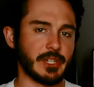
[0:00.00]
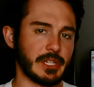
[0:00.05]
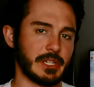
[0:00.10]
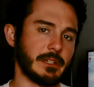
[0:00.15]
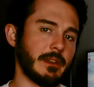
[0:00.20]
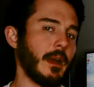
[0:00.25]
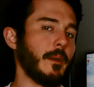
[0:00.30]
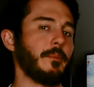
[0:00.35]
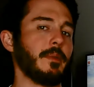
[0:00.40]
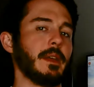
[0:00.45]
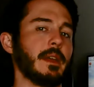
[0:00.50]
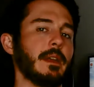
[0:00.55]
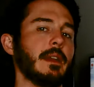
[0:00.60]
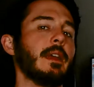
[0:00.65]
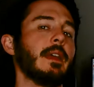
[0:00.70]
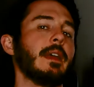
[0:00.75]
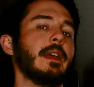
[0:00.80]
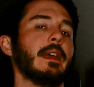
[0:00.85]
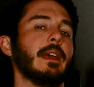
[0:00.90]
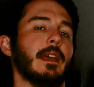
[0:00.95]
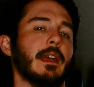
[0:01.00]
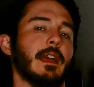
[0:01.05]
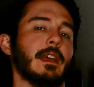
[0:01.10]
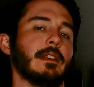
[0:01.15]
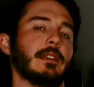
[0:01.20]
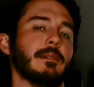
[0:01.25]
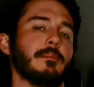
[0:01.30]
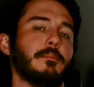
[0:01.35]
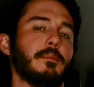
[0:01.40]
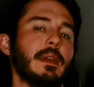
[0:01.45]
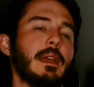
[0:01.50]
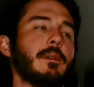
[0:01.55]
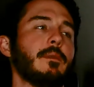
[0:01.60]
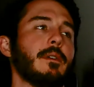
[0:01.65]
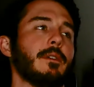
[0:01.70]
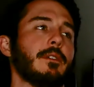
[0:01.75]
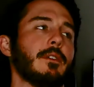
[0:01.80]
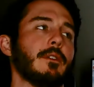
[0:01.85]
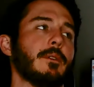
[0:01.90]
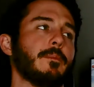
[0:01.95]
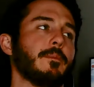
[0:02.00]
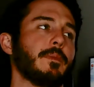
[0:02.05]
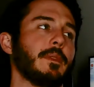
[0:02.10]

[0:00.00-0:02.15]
step in and compete with you.